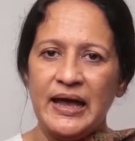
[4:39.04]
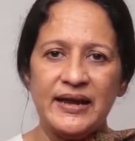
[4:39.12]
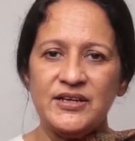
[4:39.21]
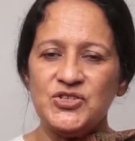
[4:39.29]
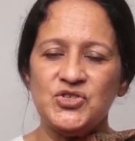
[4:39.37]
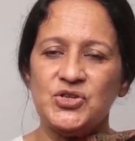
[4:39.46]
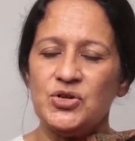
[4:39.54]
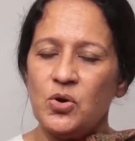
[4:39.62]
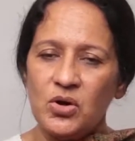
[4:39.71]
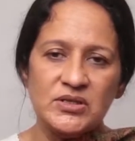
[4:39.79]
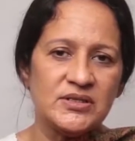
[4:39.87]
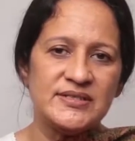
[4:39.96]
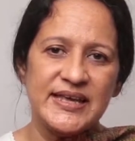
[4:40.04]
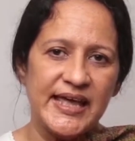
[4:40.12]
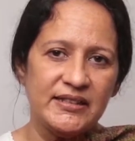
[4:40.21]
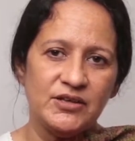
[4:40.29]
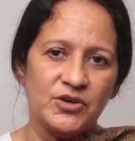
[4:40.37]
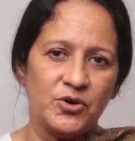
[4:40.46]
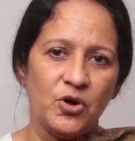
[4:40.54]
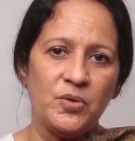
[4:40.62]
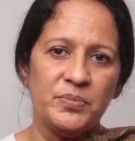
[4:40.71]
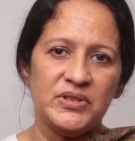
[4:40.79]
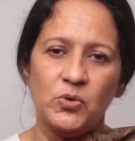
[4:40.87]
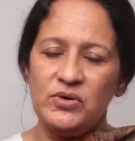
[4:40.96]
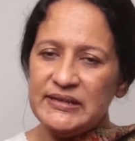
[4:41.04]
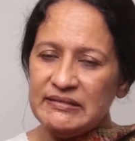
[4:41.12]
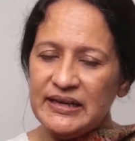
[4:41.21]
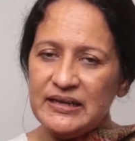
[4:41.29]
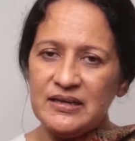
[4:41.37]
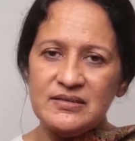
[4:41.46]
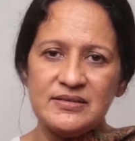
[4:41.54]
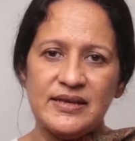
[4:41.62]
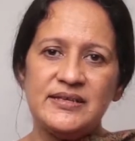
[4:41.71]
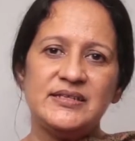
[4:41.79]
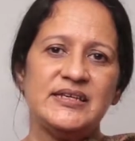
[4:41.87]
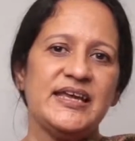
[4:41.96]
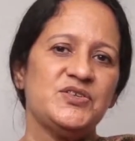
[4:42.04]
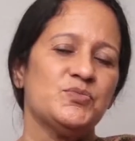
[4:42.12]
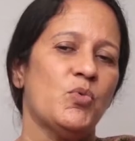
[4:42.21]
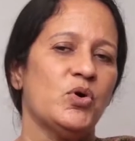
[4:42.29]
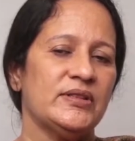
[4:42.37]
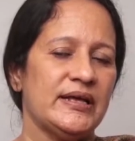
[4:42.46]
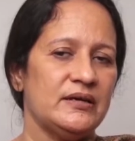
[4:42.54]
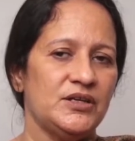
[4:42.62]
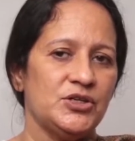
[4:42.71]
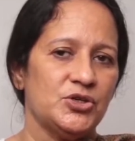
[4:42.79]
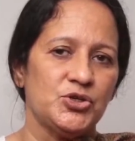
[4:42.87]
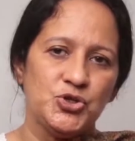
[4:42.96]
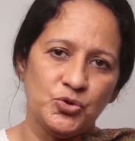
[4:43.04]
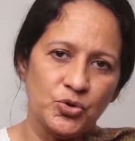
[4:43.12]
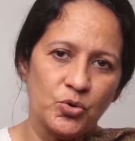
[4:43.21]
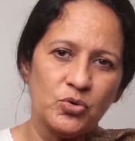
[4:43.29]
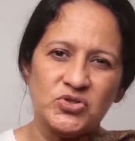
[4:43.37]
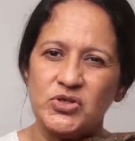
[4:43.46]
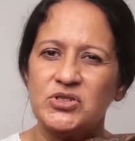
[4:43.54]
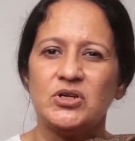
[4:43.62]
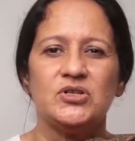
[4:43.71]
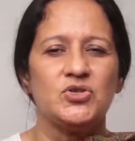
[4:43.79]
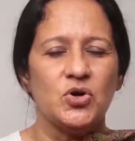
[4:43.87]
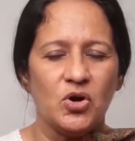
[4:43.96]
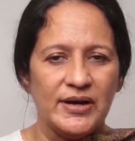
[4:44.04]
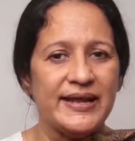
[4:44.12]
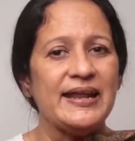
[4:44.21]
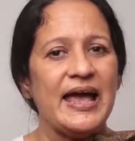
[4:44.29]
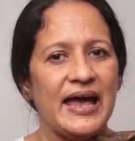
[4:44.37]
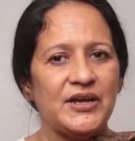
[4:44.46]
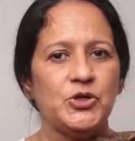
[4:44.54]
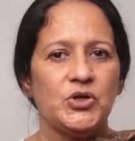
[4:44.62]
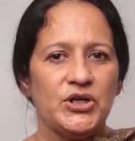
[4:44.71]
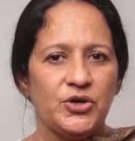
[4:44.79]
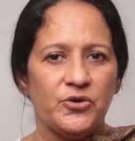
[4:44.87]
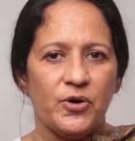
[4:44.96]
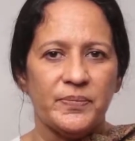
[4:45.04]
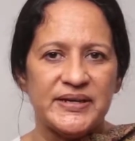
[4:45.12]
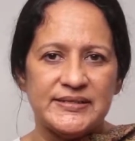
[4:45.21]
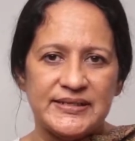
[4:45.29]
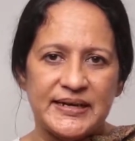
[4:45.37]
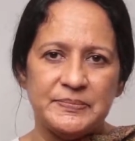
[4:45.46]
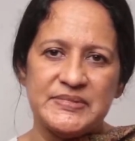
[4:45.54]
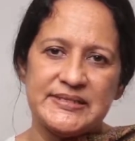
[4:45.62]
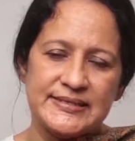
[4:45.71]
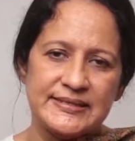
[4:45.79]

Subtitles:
and it's not a zaid crop. The only thing is it takes more than a year to grow, so it's also called an annual crop at times.